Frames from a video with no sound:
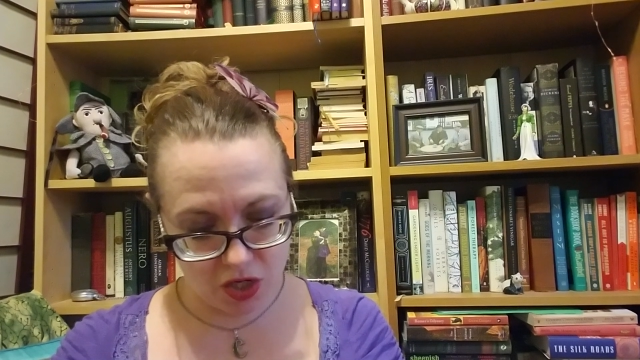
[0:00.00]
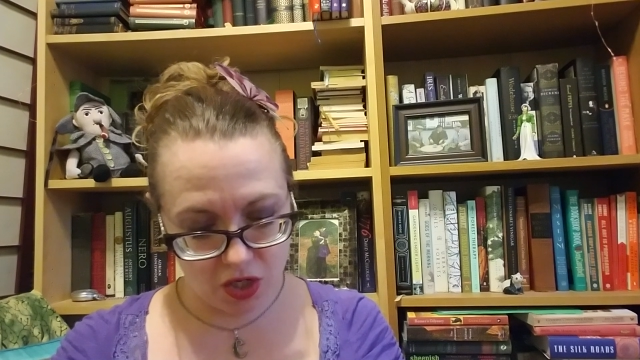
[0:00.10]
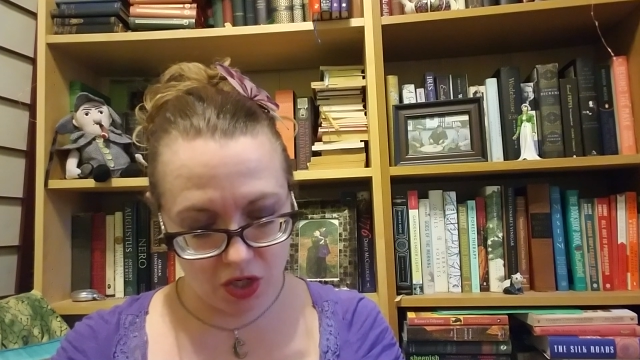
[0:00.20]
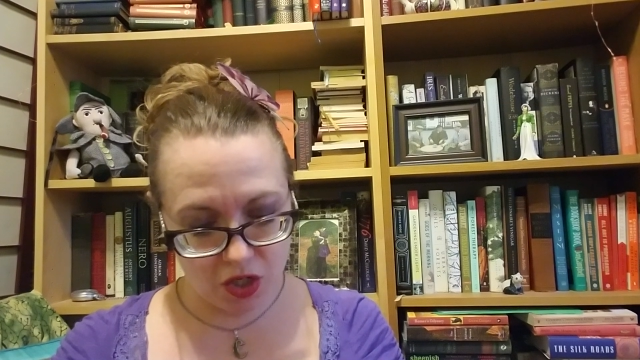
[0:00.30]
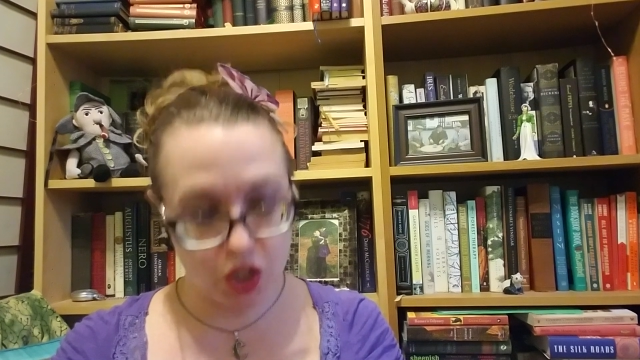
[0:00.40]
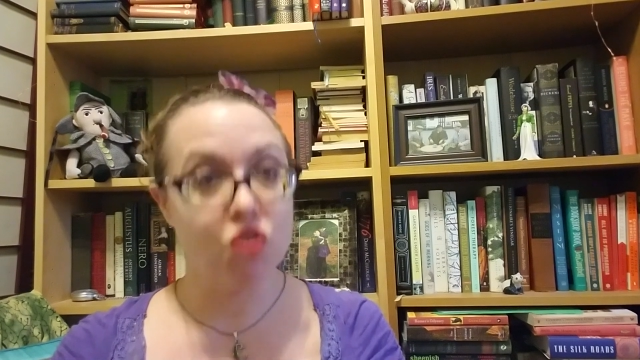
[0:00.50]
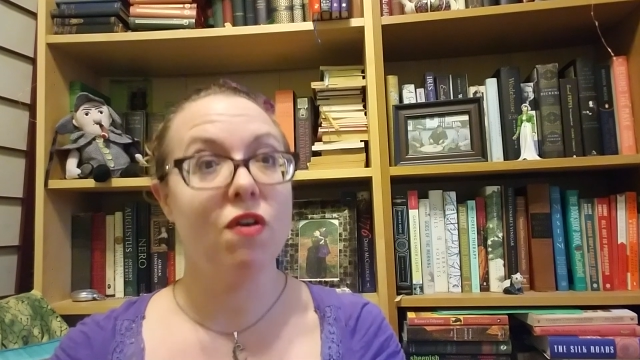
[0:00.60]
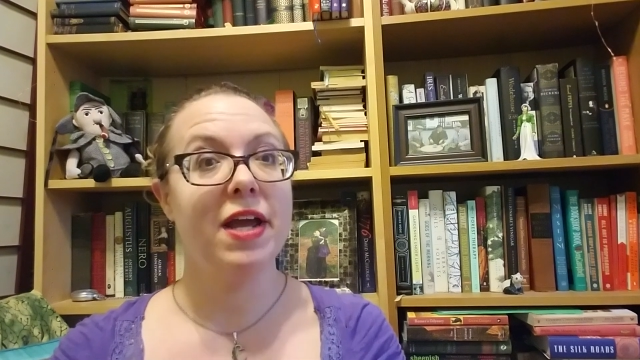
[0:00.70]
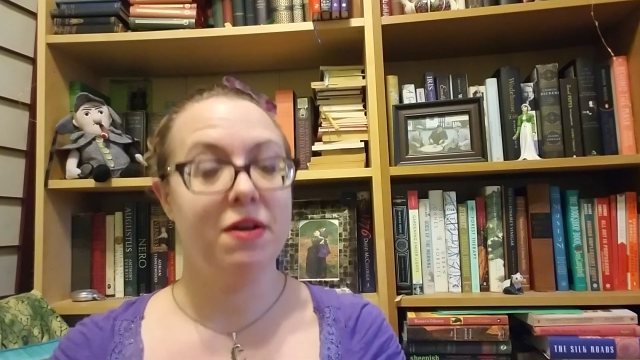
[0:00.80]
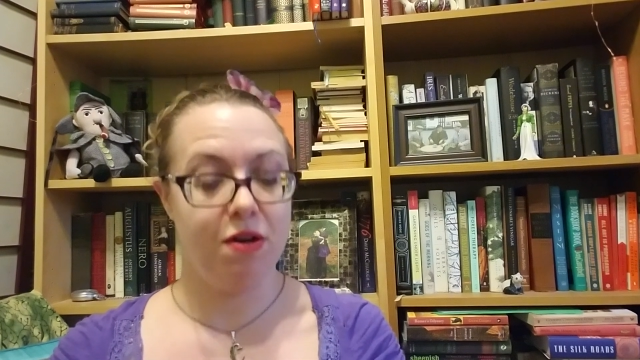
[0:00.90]

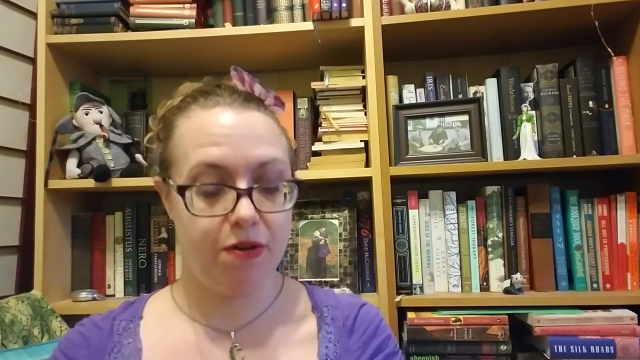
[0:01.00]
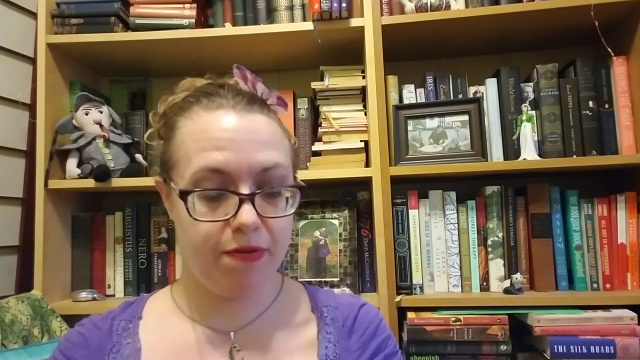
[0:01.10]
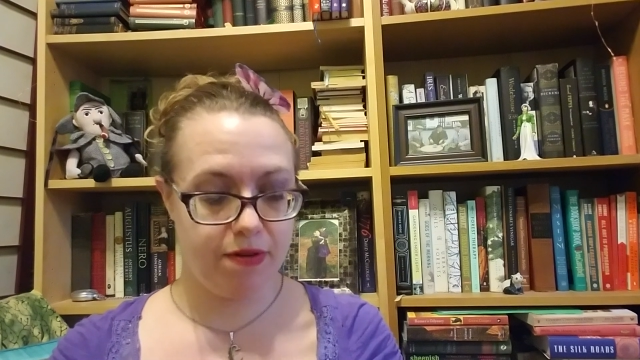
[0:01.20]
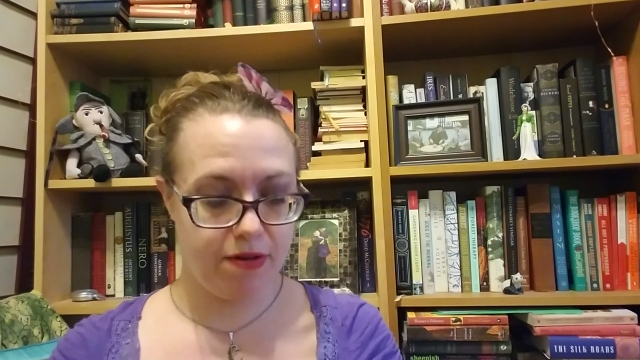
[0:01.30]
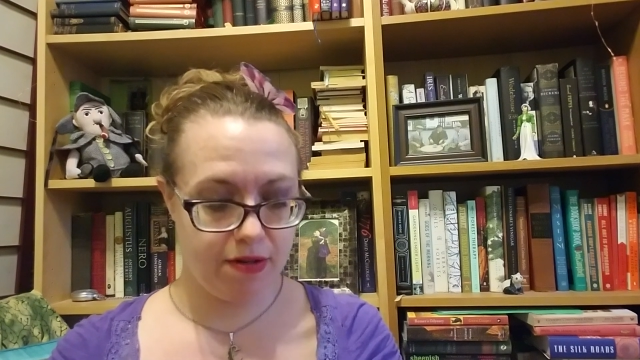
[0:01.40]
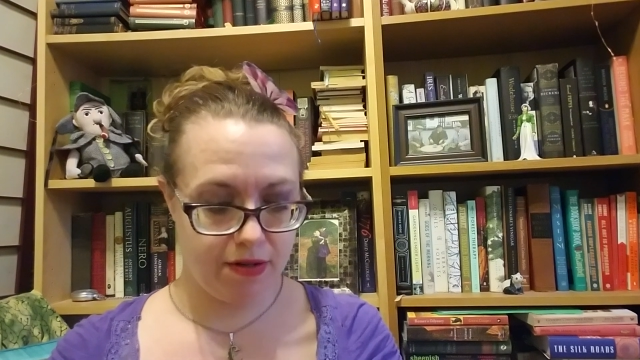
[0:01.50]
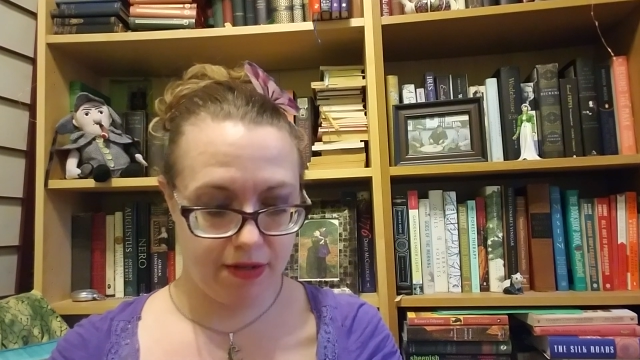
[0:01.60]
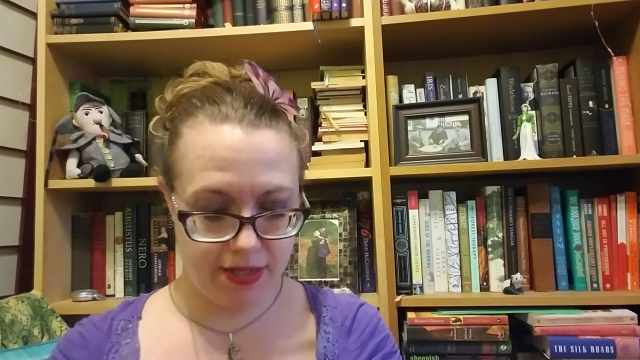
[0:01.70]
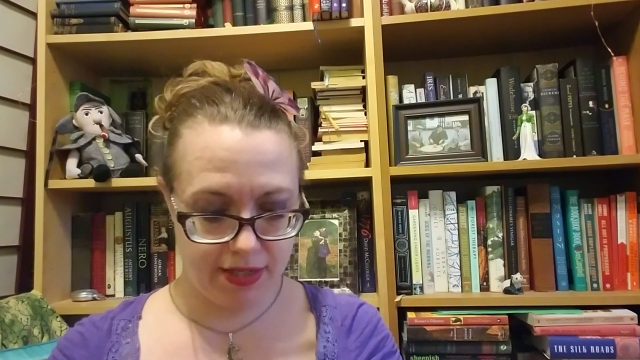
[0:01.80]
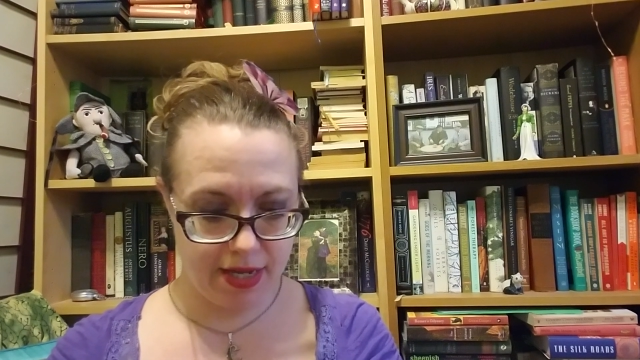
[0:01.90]
Schreiner.
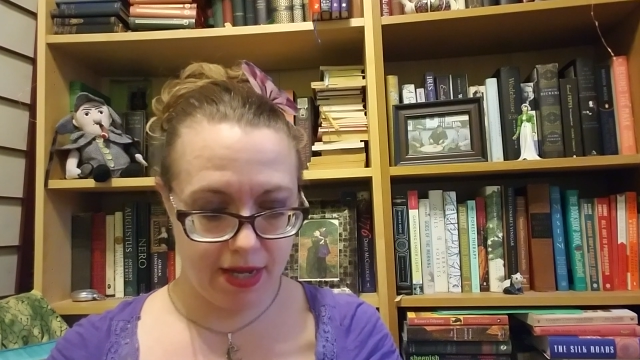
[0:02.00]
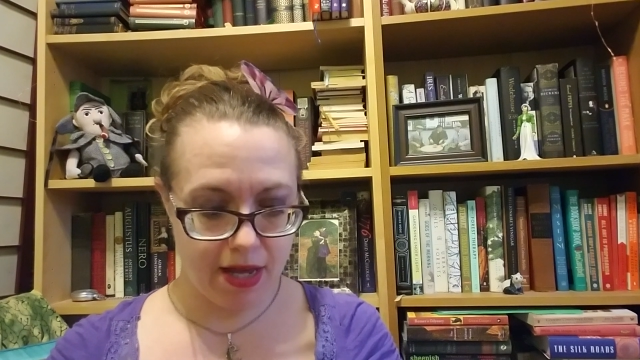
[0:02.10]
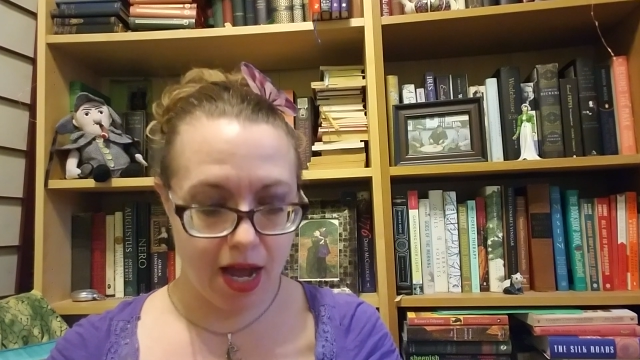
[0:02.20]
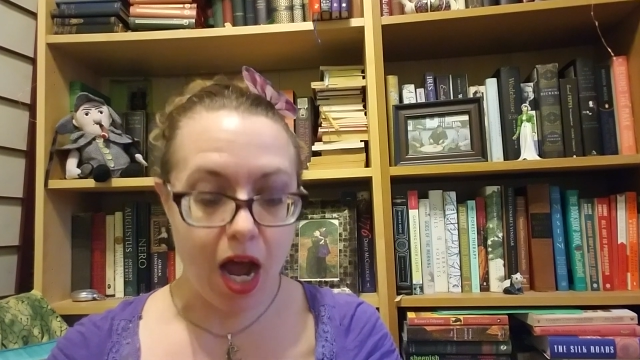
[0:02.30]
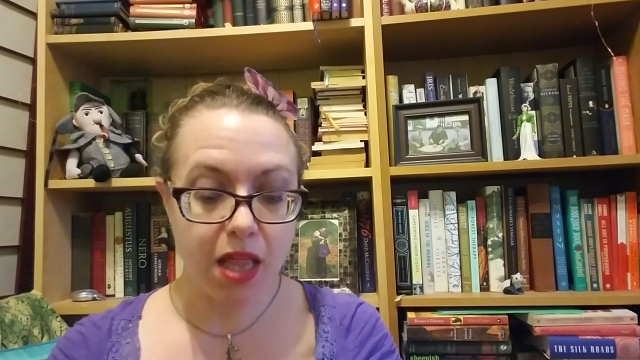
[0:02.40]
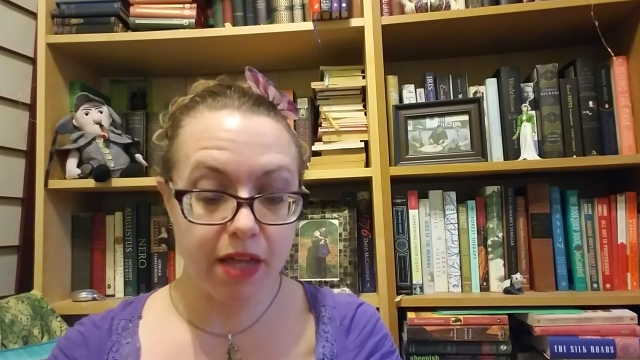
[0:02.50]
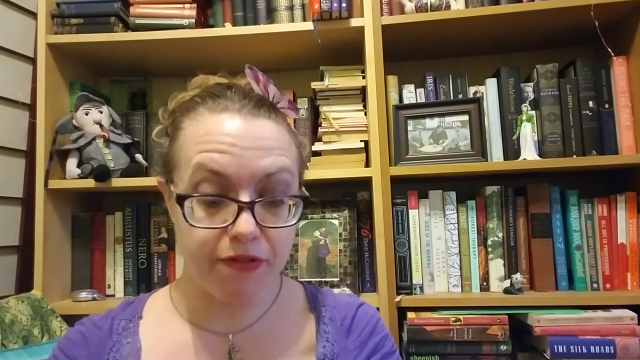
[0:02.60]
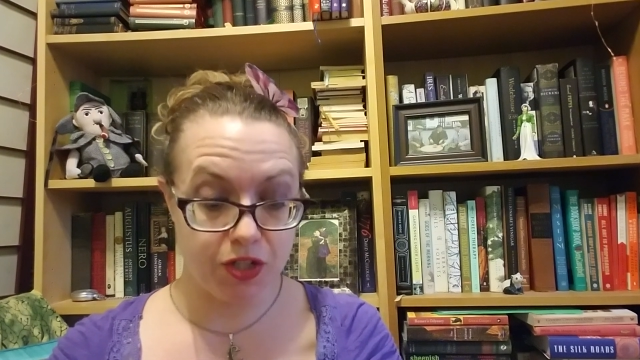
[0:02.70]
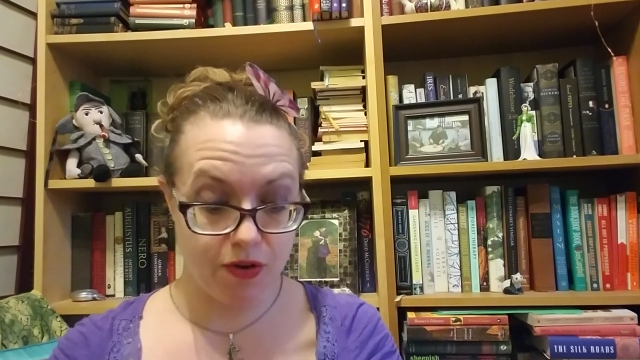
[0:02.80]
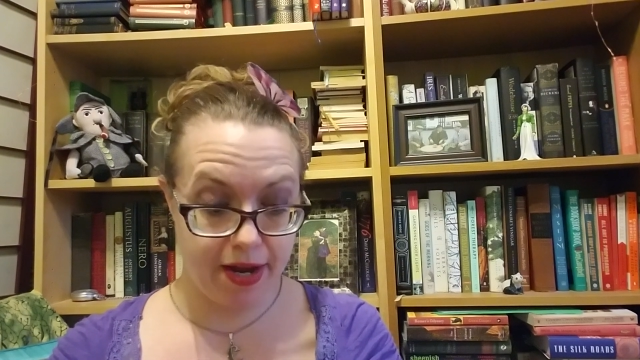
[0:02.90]
Let's see. Olive
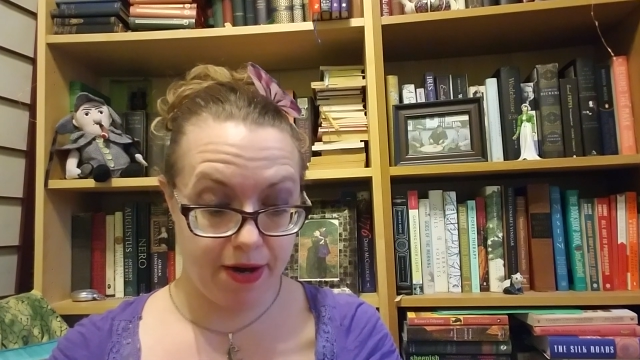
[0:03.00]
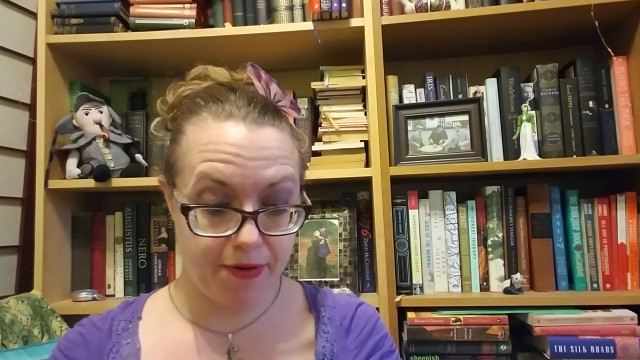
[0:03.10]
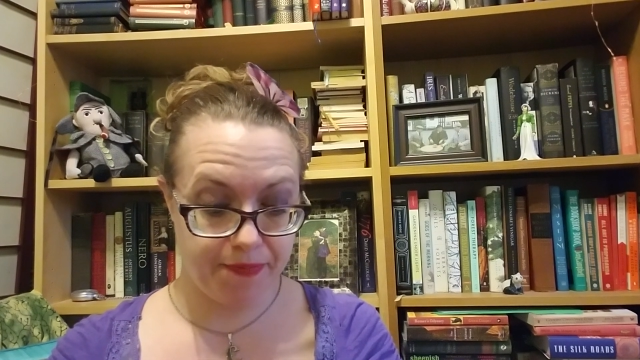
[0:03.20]
Schreiner.